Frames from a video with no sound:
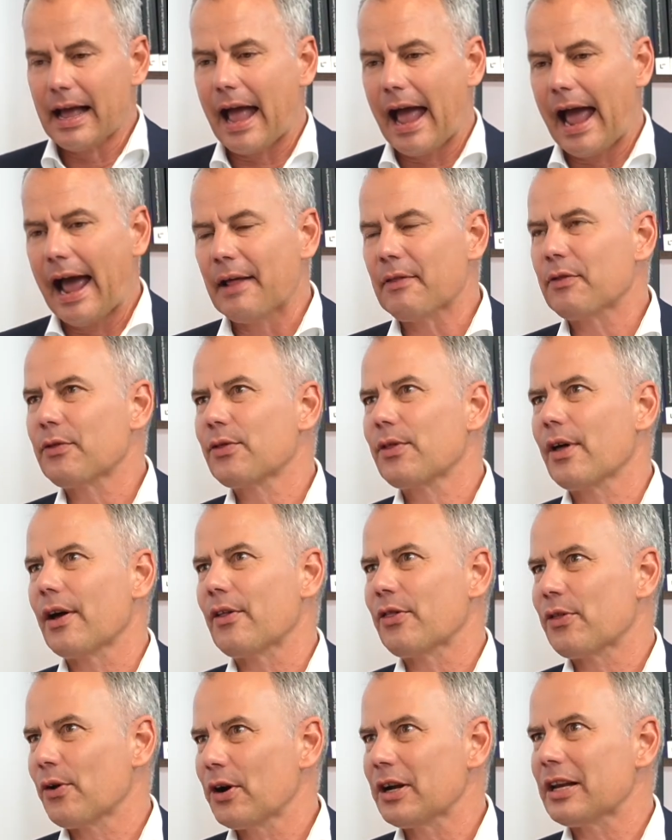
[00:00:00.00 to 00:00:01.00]
And th
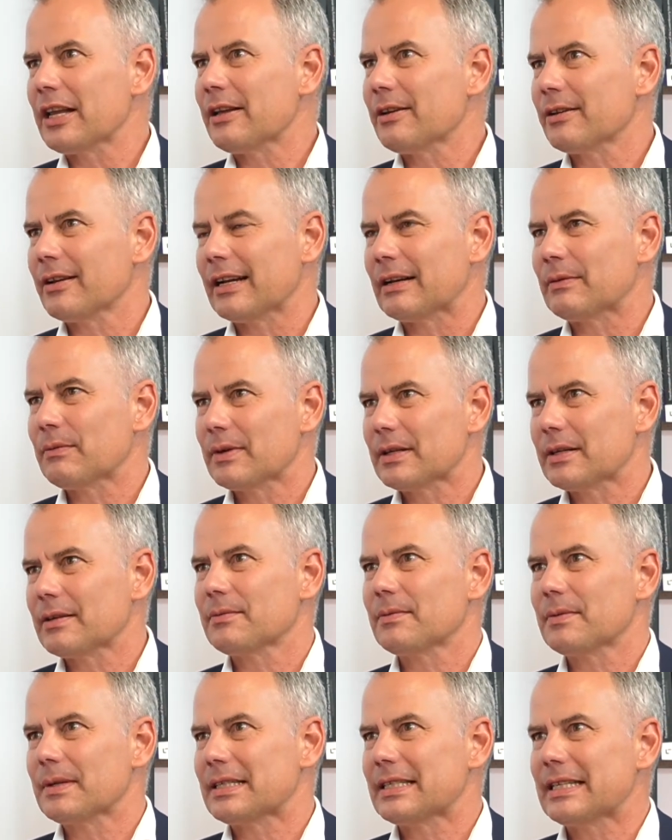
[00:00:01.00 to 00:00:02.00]
thirdly, and we,
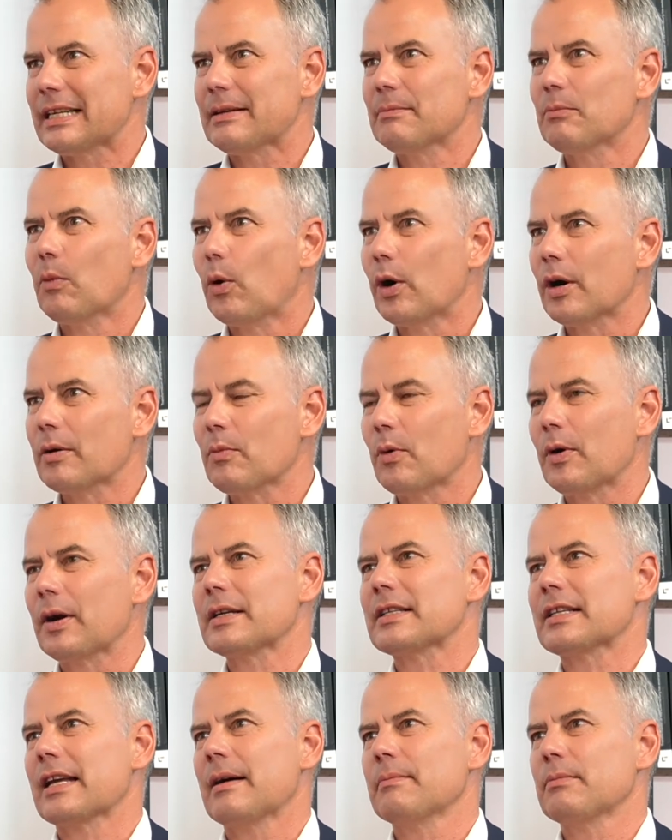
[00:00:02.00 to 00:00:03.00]
we see more and more
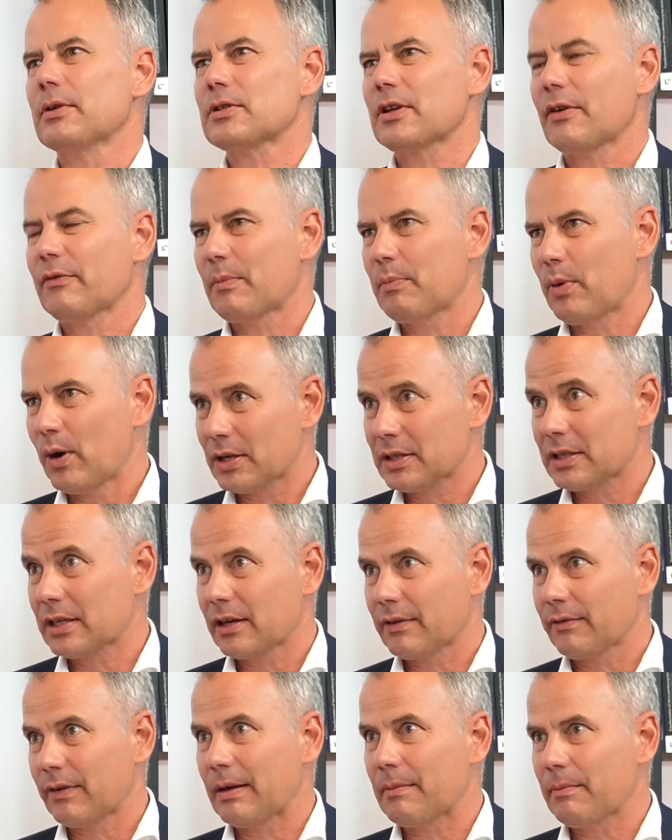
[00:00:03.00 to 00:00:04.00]
examples of a
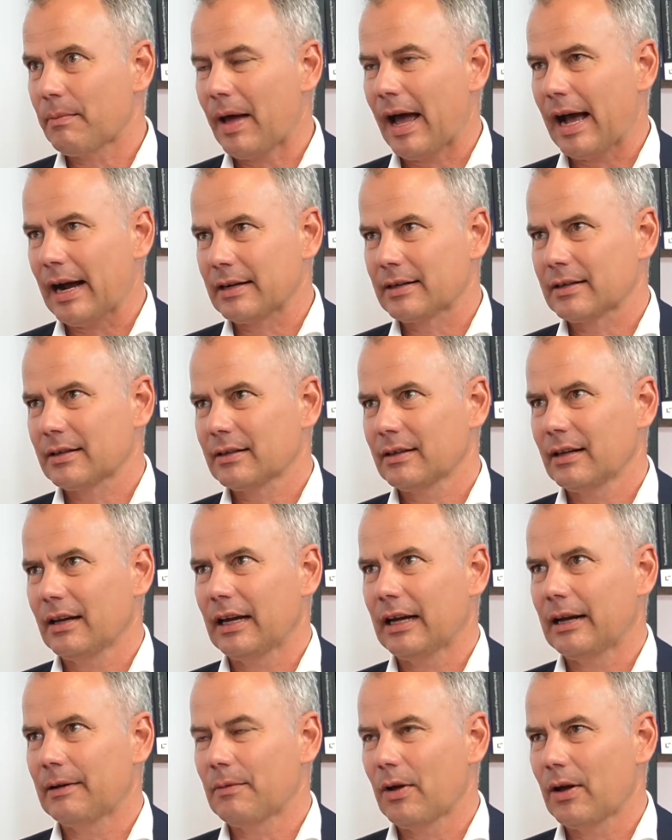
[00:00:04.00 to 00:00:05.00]
positive impact
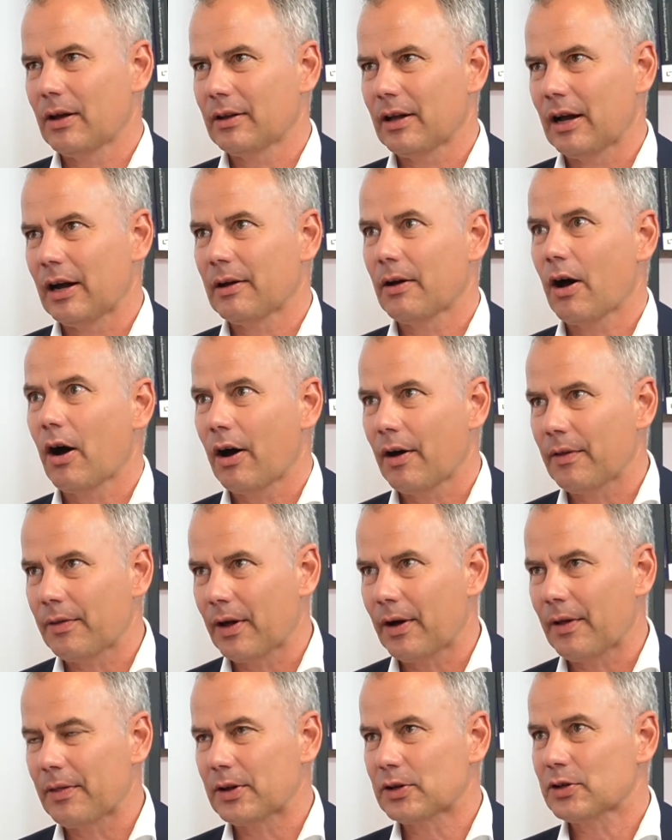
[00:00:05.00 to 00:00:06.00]
uh, yeah, on,
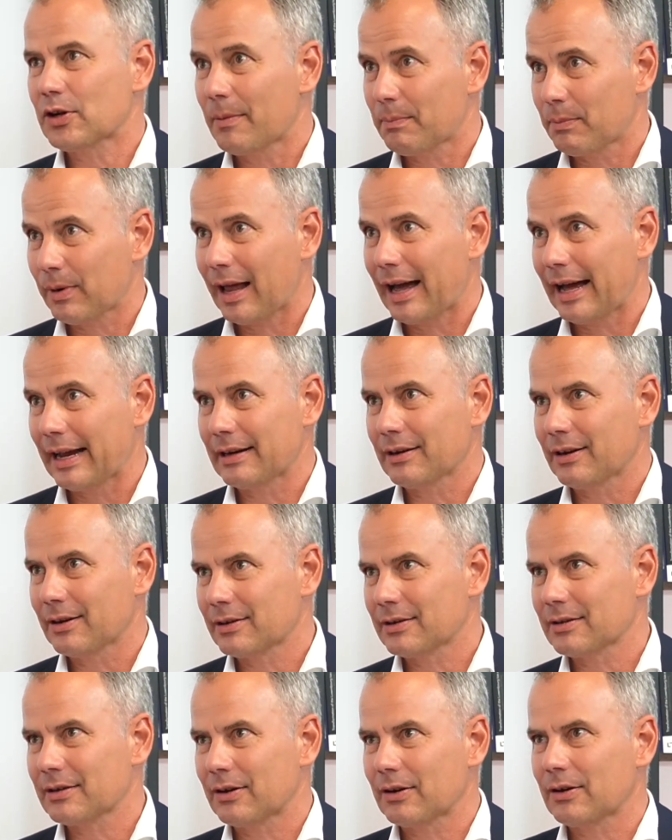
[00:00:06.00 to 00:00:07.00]
on the top line,
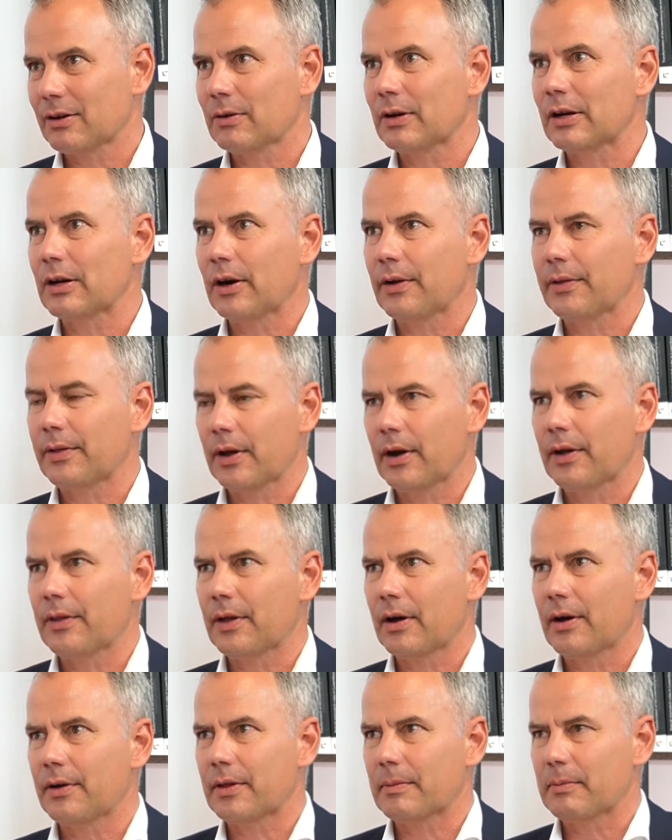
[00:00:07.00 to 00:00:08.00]
not, not only on the, on, the,
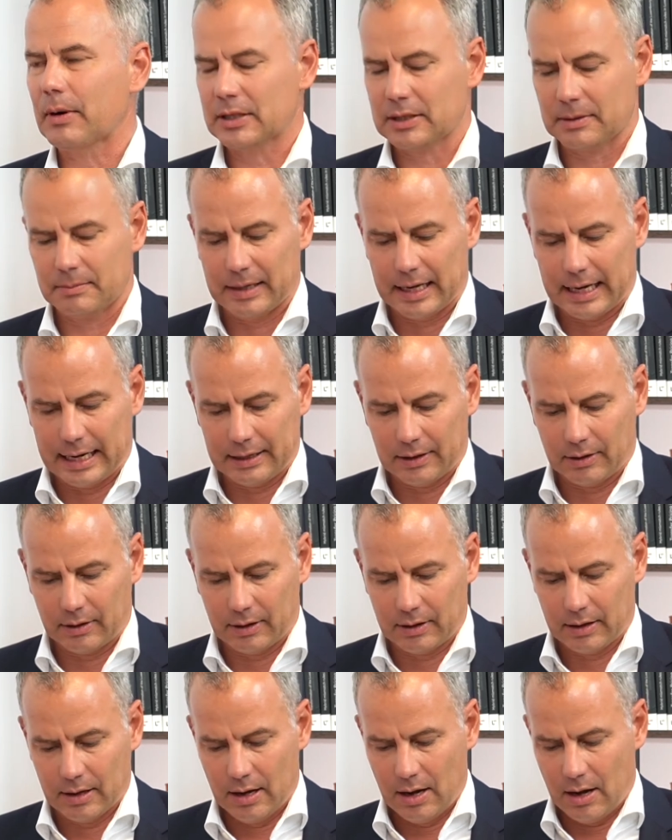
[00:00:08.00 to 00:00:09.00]
on the bottom line
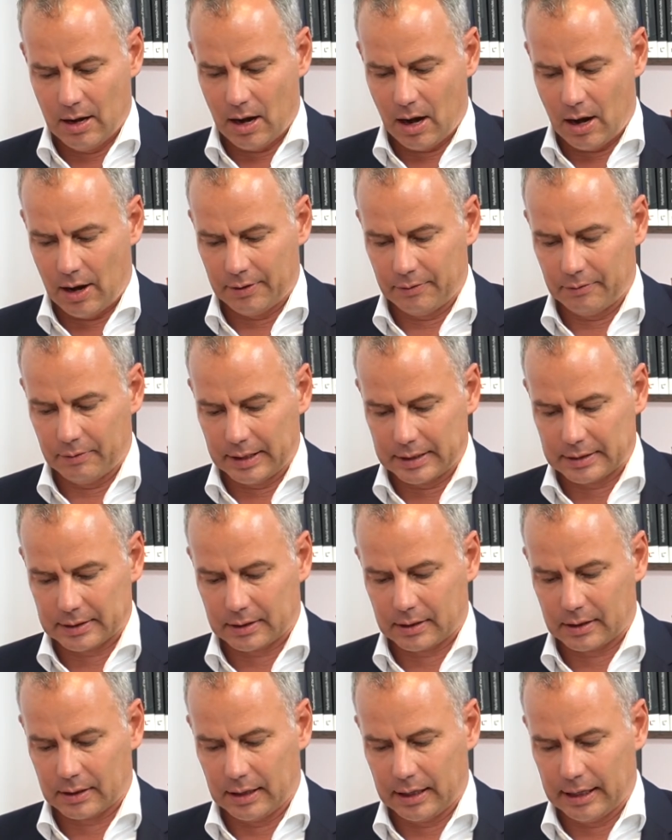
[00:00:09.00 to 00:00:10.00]
or on
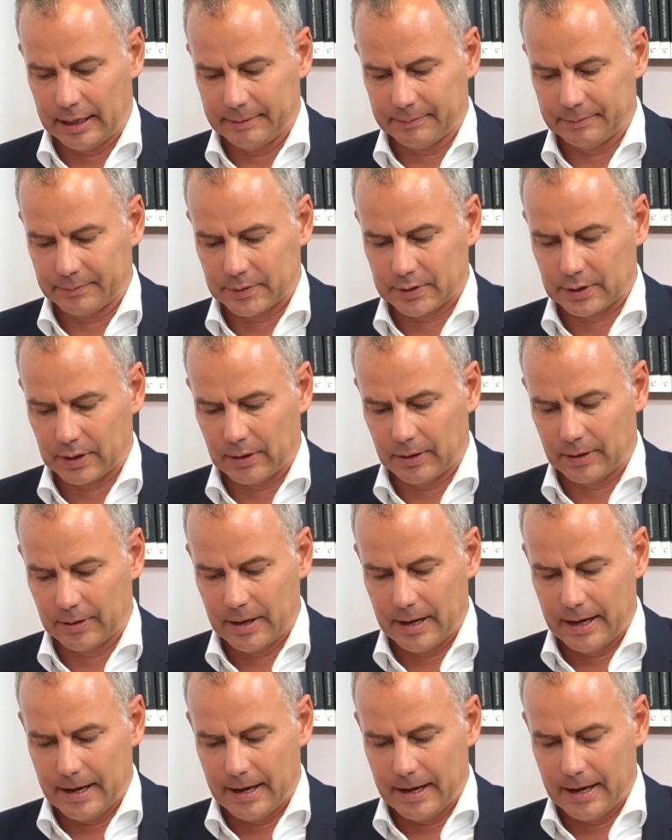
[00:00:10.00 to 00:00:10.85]
risk. Um, so